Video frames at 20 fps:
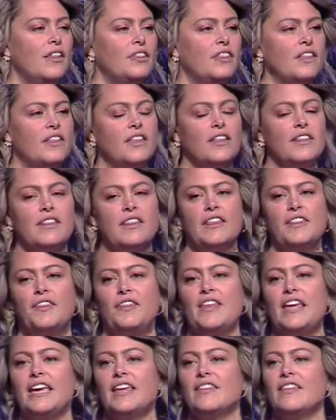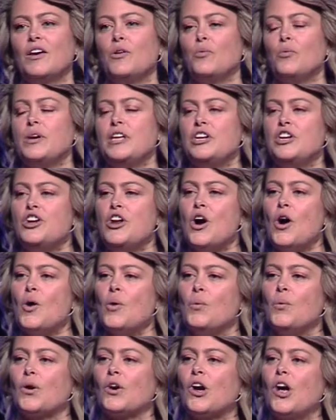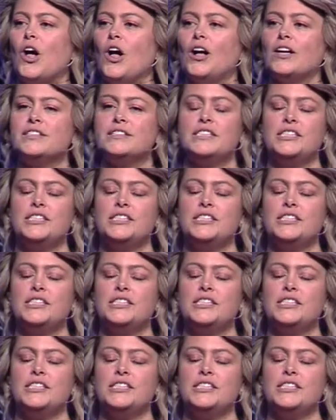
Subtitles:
the thing that we know we're called